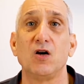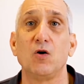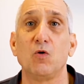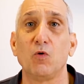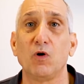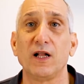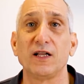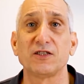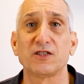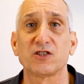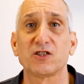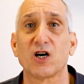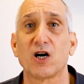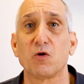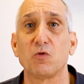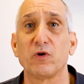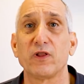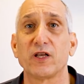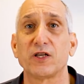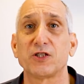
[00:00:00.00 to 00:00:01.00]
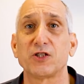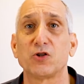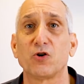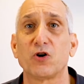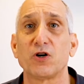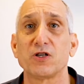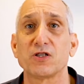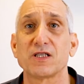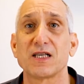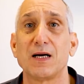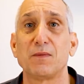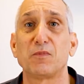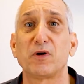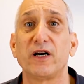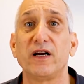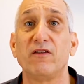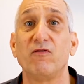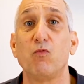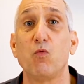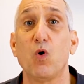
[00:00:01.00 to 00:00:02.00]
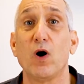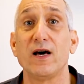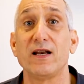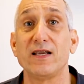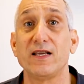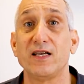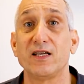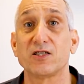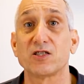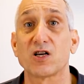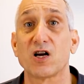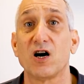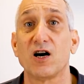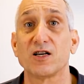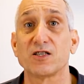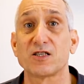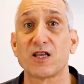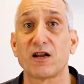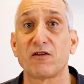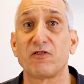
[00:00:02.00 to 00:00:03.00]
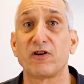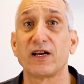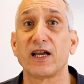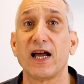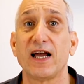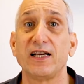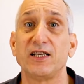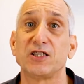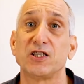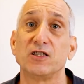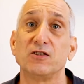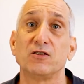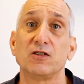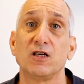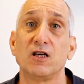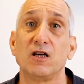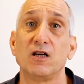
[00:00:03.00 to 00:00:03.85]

Let's start with a short summary of what is cost segregation.